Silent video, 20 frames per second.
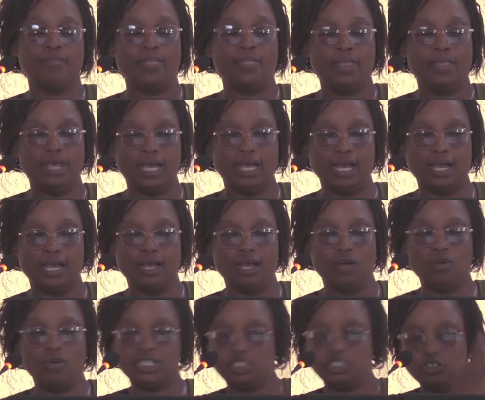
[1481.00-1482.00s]

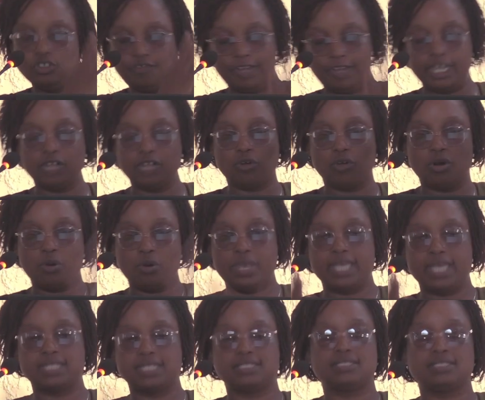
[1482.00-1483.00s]
Kwachinofanirwa
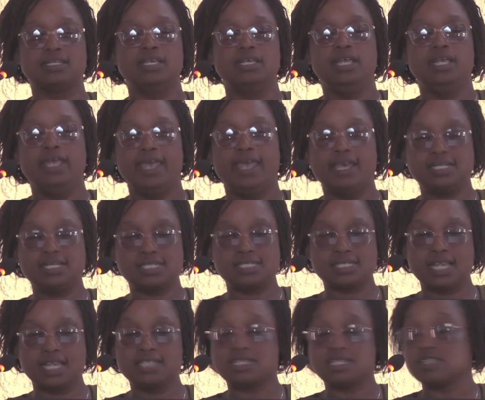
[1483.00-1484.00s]
kuend.
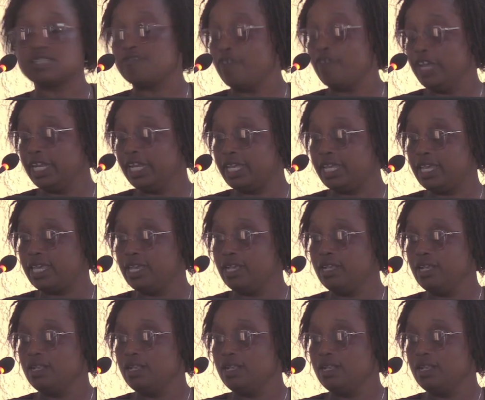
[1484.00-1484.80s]
Exercise is very key.